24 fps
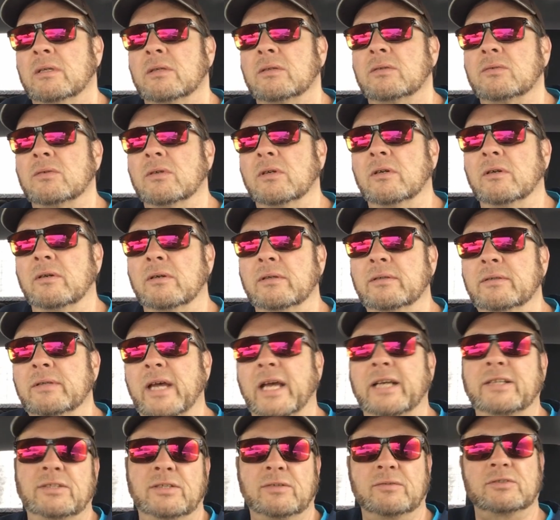So
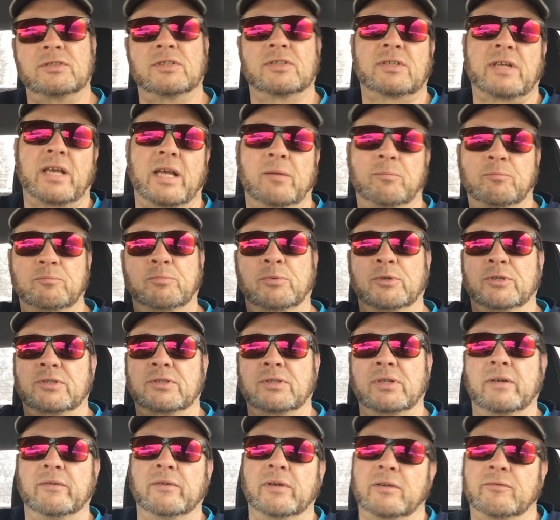actually it was just kind of
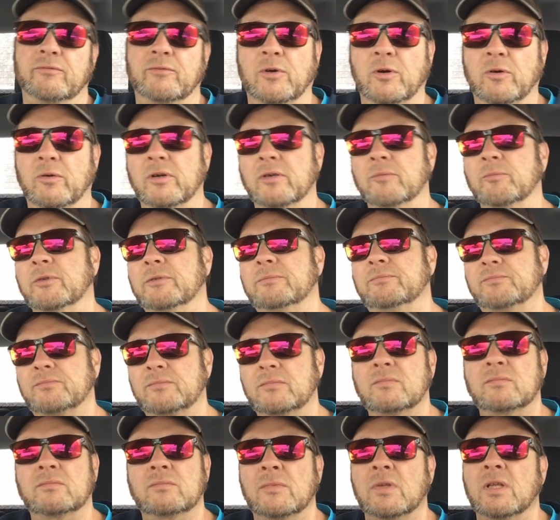pushing everything forward,
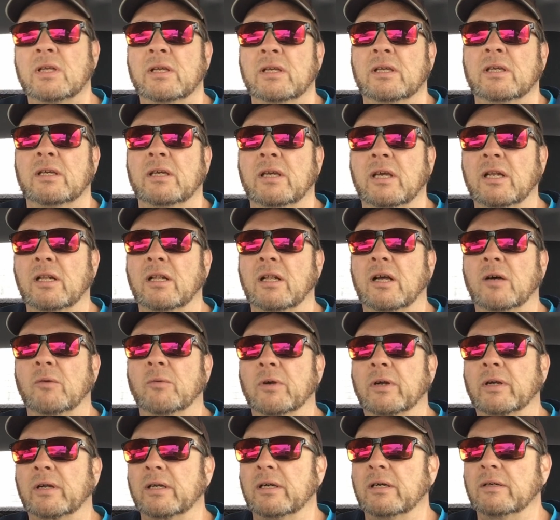but it'll all
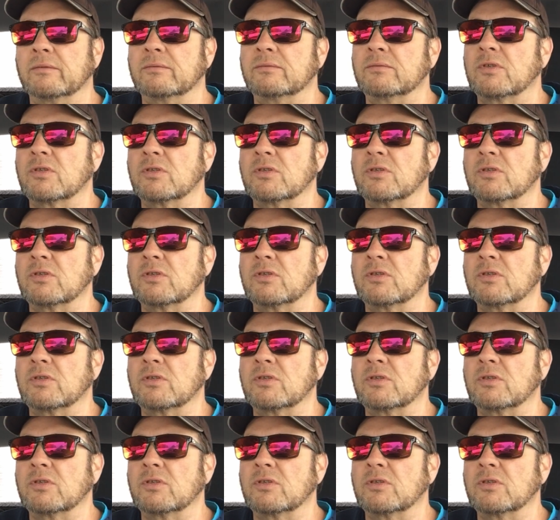work out.